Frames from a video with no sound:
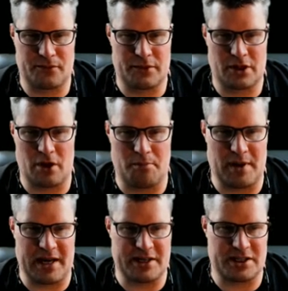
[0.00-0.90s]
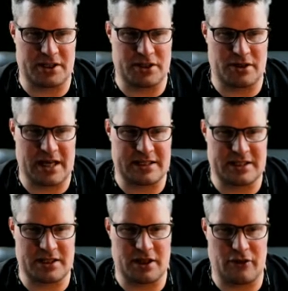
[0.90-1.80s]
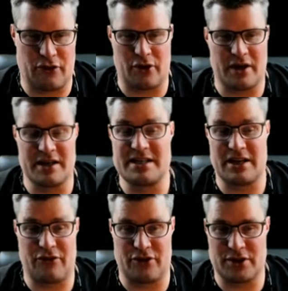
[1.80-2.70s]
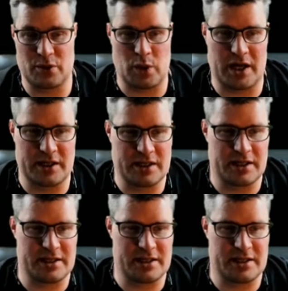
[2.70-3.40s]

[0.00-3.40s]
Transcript: compilation. So that's for a different one.